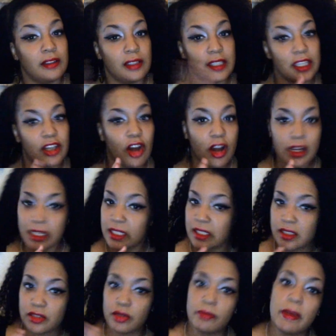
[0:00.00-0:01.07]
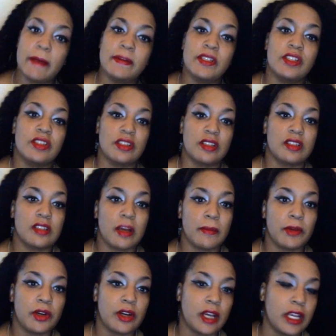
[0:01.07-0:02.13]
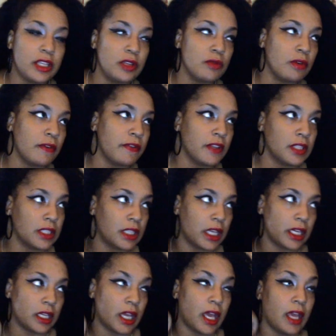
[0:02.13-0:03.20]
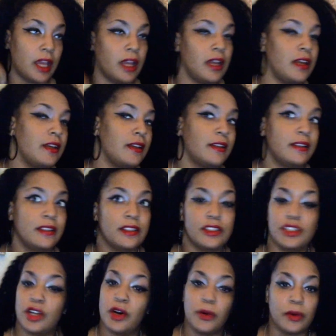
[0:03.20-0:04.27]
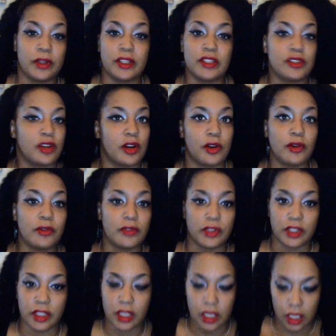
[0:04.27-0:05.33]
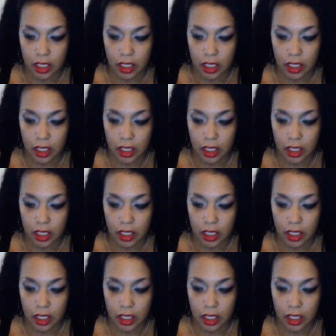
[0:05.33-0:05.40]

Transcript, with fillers: in August or maybe just this summer and you were feeling like, I don't want to start over.